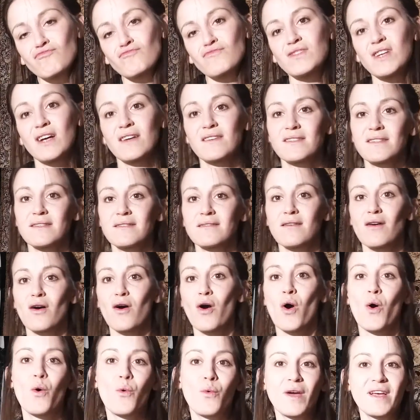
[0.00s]
doesn't
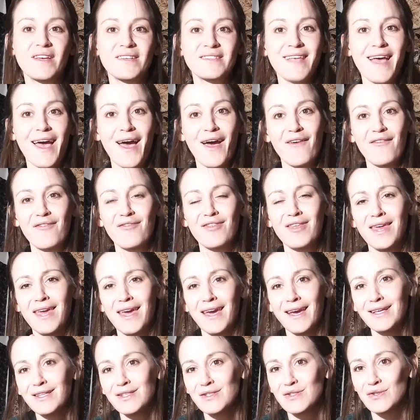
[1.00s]
always have the
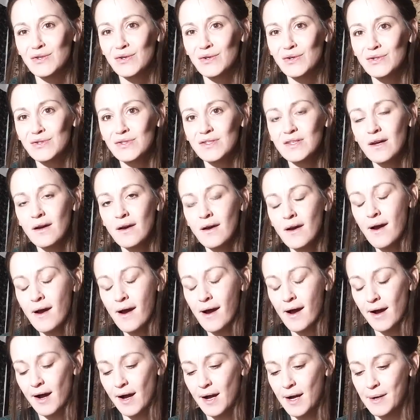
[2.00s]
answers.
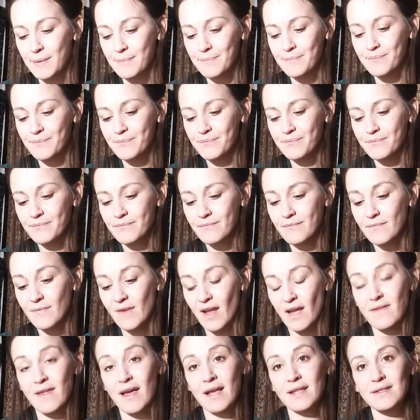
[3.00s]

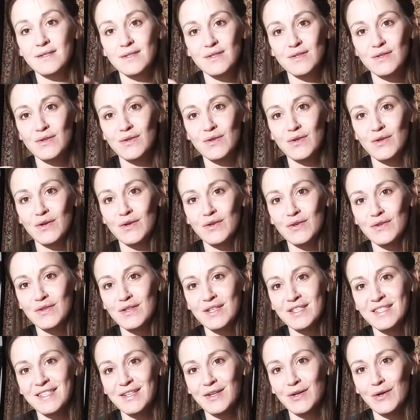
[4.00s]
And that's
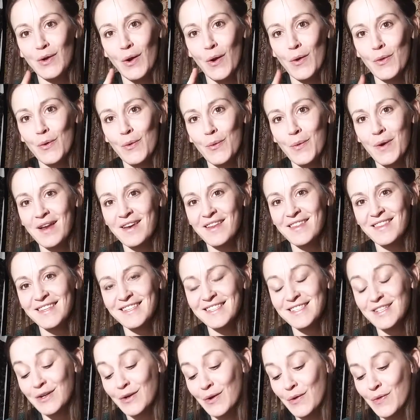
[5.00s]
the 0, the 1 and
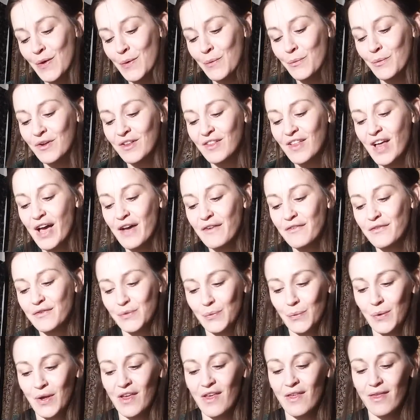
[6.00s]
the 0, and then we're left
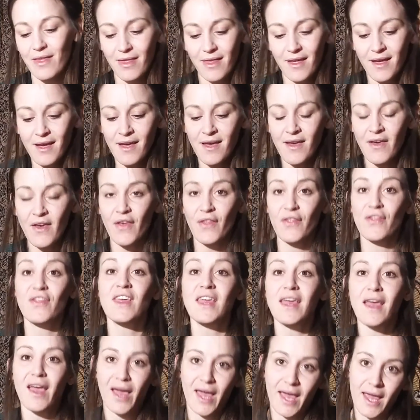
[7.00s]
with
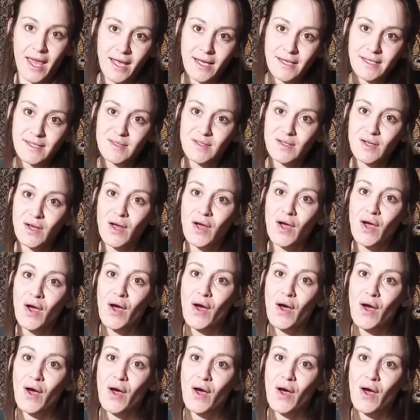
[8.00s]
the 8.